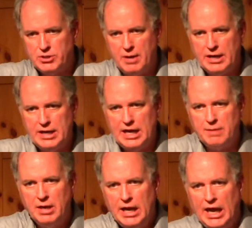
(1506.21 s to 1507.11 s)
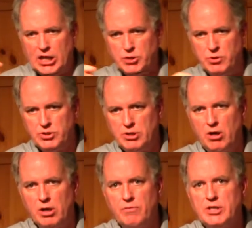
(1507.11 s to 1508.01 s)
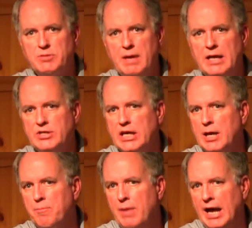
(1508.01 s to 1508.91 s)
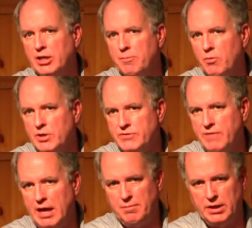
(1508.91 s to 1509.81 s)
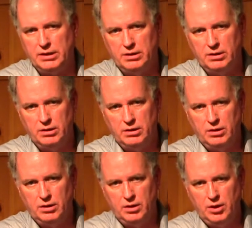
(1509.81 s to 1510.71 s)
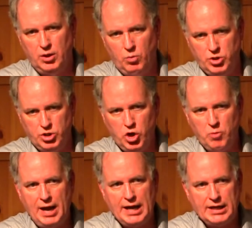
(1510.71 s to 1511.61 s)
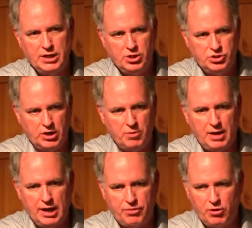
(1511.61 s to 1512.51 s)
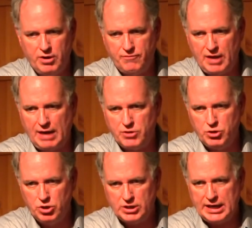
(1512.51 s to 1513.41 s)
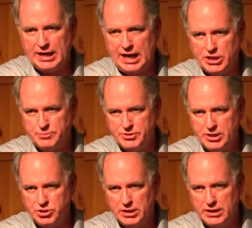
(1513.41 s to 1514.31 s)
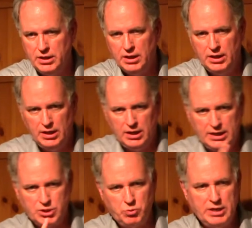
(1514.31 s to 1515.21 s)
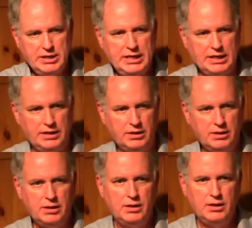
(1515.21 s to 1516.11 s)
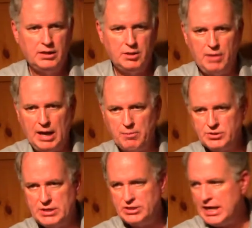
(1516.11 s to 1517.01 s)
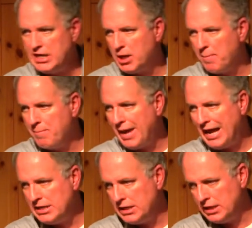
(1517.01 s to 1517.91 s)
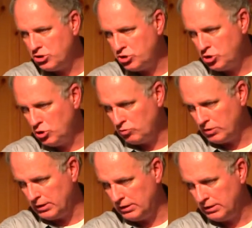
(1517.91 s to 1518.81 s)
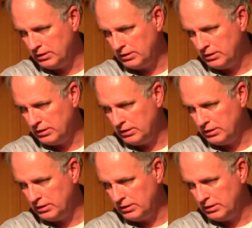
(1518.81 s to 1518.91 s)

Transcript: to my name as a result of this man's impact upon his family. When you go back into Jeremiah 35 and you look at it expositionally, guess what he did? The Bible says he commanded his children.